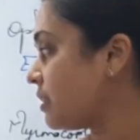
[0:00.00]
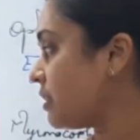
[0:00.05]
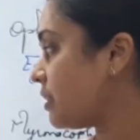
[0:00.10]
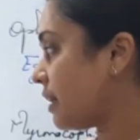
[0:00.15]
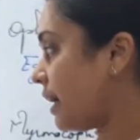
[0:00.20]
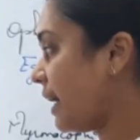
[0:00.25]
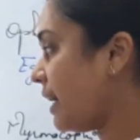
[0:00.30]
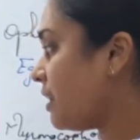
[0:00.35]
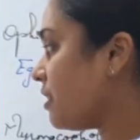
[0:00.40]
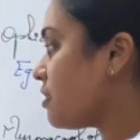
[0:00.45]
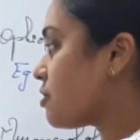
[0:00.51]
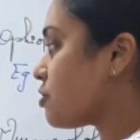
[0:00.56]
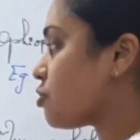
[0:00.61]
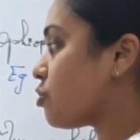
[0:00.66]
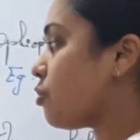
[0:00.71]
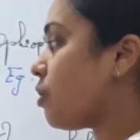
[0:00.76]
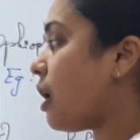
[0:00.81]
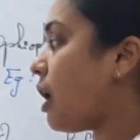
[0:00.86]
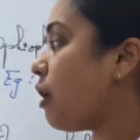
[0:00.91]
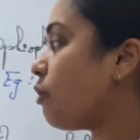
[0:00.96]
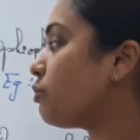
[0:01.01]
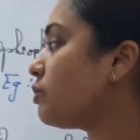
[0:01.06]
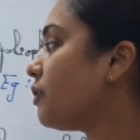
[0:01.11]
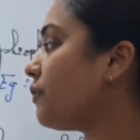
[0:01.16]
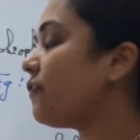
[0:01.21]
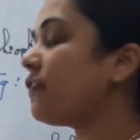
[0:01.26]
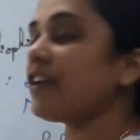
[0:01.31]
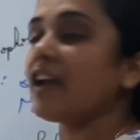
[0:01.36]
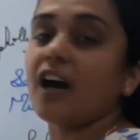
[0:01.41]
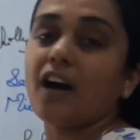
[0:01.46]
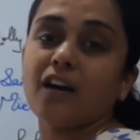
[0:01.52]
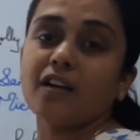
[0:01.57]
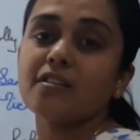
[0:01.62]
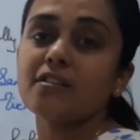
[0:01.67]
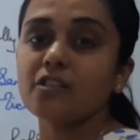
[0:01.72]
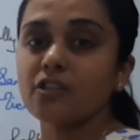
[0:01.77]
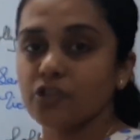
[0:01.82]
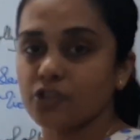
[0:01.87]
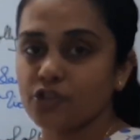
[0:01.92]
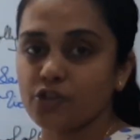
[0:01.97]
right? So how the
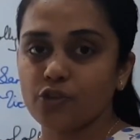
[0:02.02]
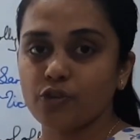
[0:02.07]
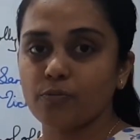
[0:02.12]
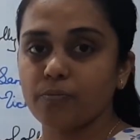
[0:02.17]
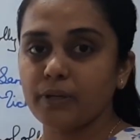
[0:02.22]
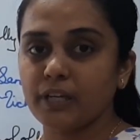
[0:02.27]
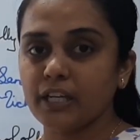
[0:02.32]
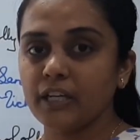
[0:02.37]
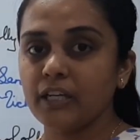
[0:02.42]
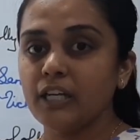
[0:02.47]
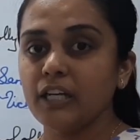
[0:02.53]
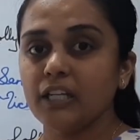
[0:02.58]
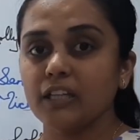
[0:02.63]
flowers should be?